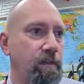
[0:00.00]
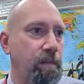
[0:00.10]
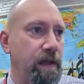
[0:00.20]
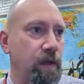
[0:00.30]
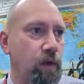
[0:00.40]
in
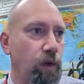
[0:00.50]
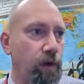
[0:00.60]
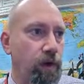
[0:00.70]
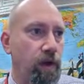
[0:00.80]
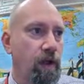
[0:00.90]
alphabetical
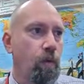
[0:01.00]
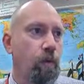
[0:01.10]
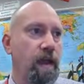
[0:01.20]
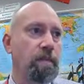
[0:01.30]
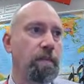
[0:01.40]
order.
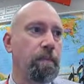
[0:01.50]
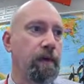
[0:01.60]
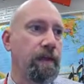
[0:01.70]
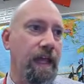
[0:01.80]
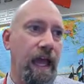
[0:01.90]
We have a
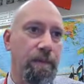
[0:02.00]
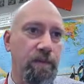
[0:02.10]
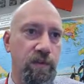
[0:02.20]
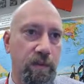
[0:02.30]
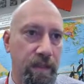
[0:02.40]
book that
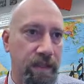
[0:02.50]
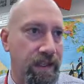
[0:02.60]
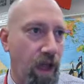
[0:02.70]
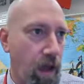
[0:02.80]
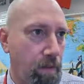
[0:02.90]
happens to be at
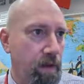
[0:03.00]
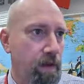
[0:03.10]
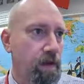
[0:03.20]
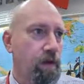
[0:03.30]
the top.